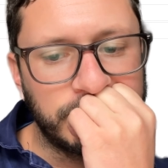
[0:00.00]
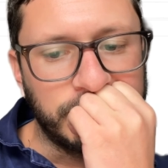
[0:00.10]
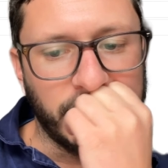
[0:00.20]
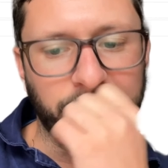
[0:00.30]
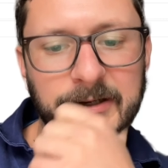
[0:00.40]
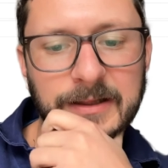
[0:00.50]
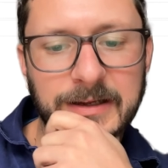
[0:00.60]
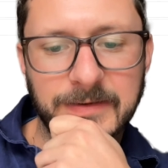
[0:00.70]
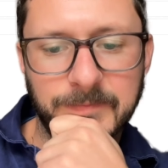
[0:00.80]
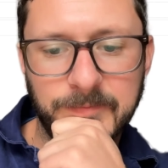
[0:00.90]
Memory
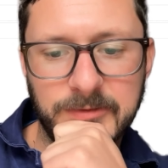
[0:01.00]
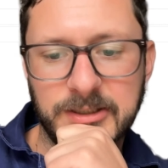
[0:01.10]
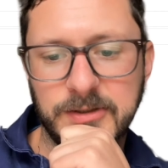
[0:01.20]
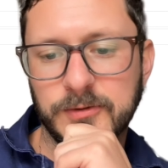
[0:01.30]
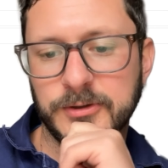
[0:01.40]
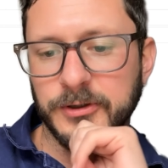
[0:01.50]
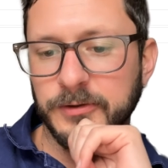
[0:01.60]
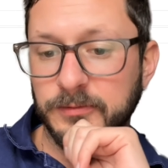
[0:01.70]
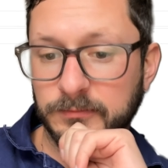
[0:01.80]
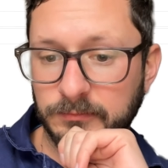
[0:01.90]
Lane, digital
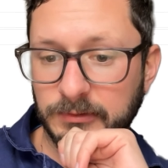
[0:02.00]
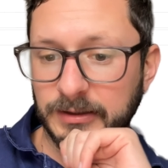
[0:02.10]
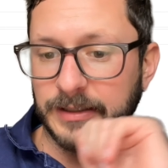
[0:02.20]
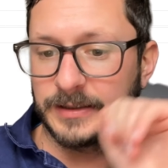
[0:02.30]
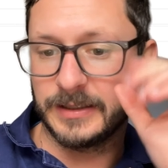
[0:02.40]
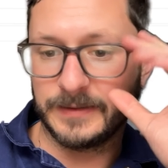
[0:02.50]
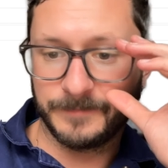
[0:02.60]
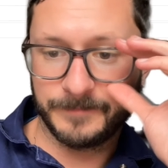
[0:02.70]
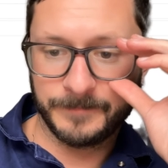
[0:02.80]
journal, I like that.